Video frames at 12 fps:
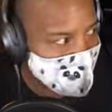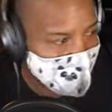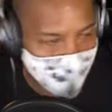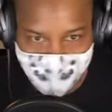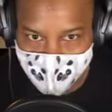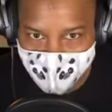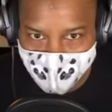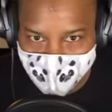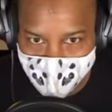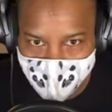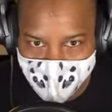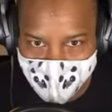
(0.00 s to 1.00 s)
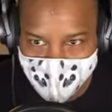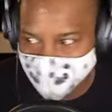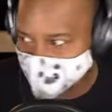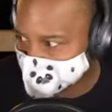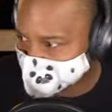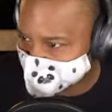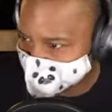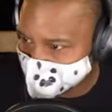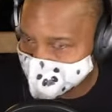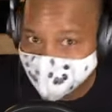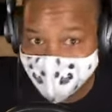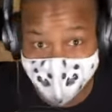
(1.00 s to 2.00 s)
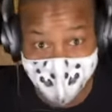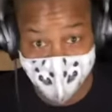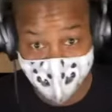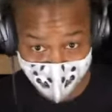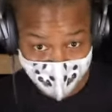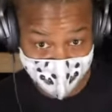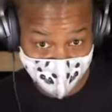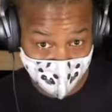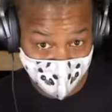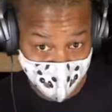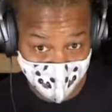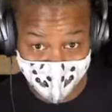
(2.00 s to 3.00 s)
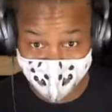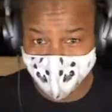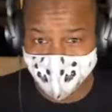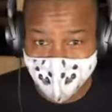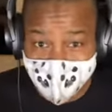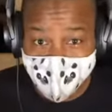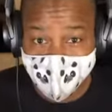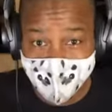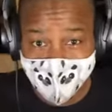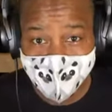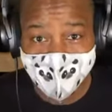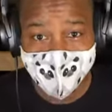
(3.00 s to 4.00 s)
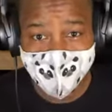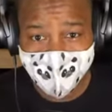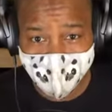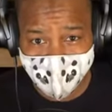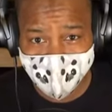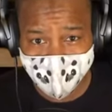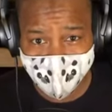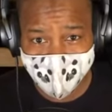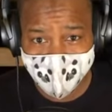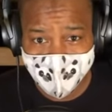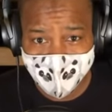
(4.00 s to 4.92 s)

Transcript: of being in Portland and all this chaos and not feeling safe here as a black person.